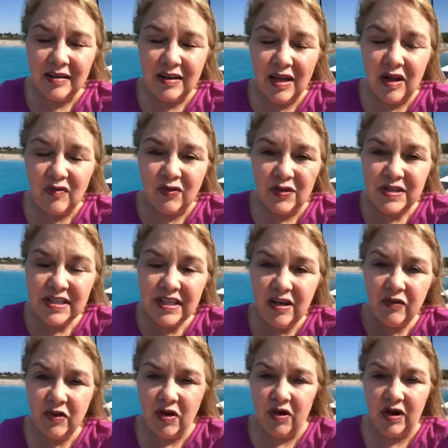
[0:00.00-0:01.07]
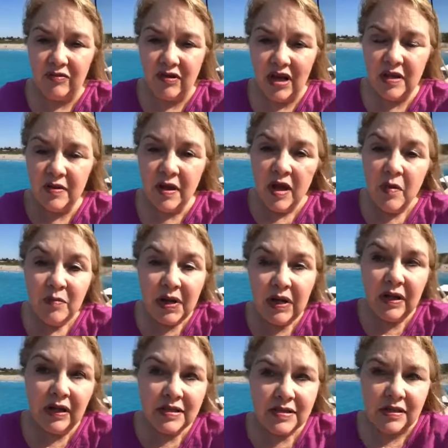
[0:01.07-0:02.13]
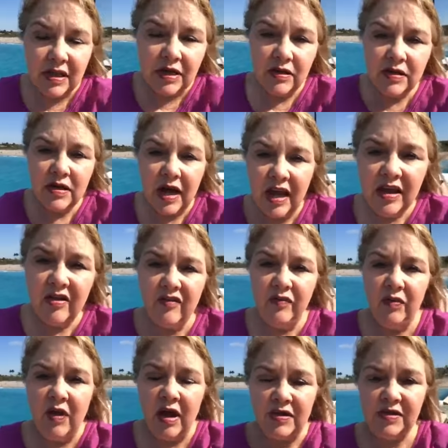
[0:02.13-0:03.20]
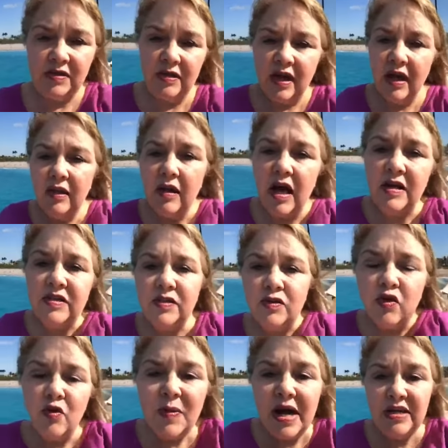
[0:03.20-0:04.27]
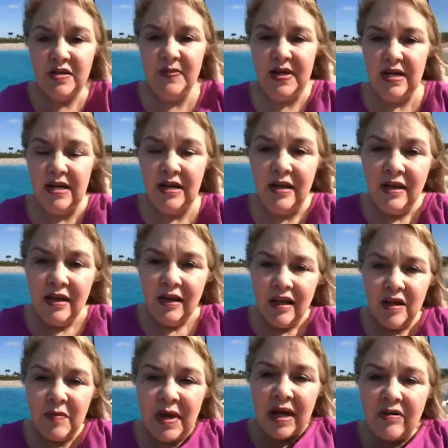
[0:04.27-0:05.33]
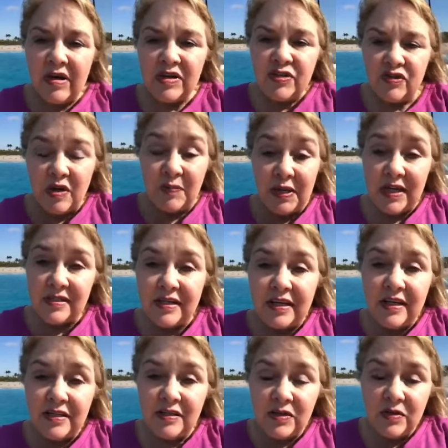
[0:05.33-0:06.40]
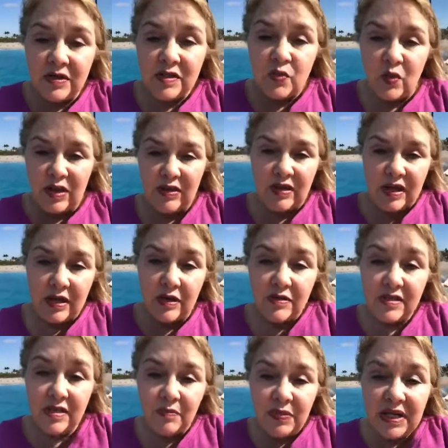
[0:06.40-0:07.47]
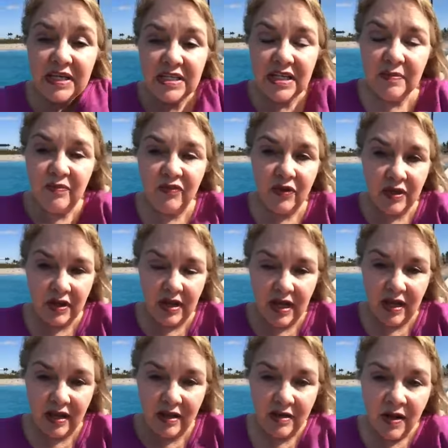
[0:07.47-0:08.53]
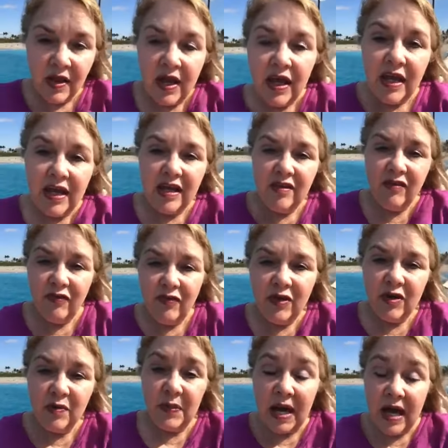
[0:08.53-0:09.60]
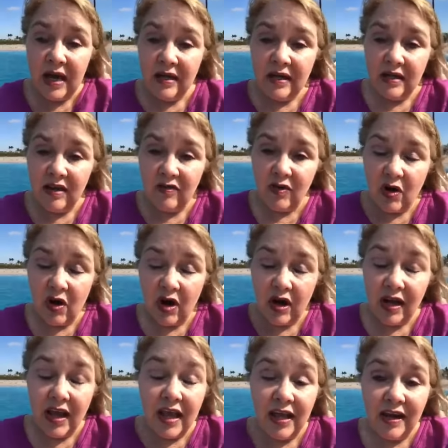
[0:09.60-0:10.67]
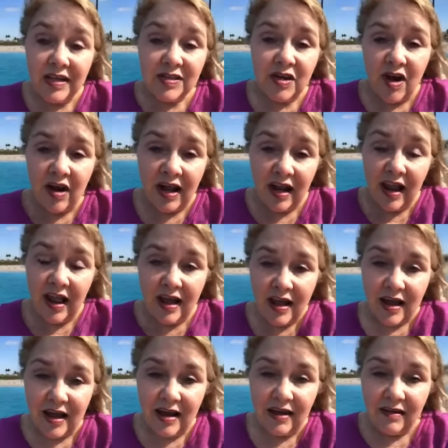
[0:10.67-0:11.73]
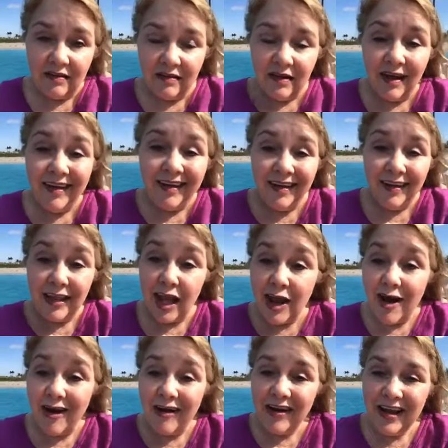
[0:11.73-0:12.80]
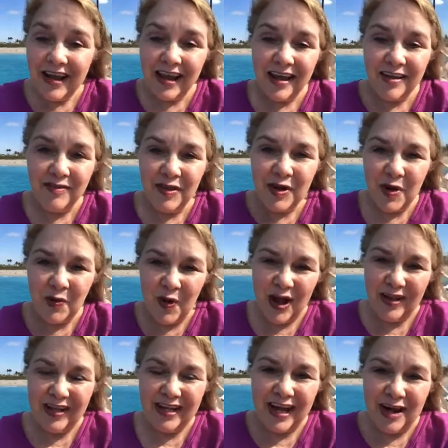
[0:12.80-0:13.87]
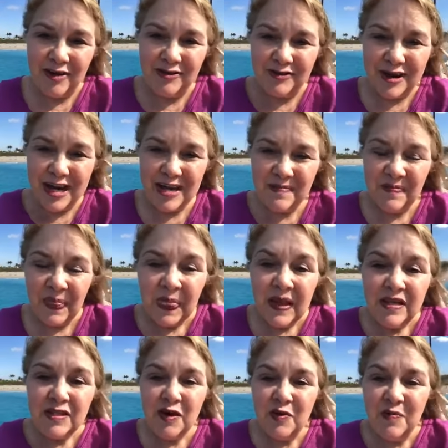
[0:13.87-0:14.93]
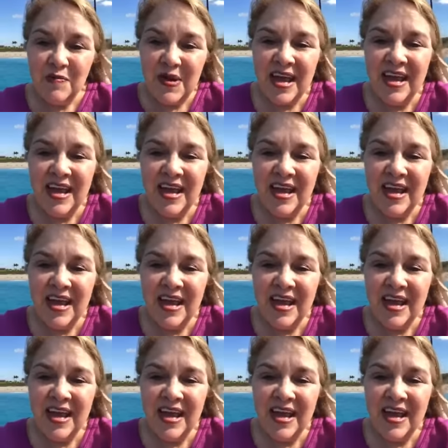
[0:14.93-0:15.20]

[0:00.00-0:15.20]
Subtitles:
that first gift card, right? But listen, here I lost so much money at my restaurant because I didn't do this one thing. Here's the big tip for the day. If they're buying a gift card and it's online, they already have their wallet out, right? So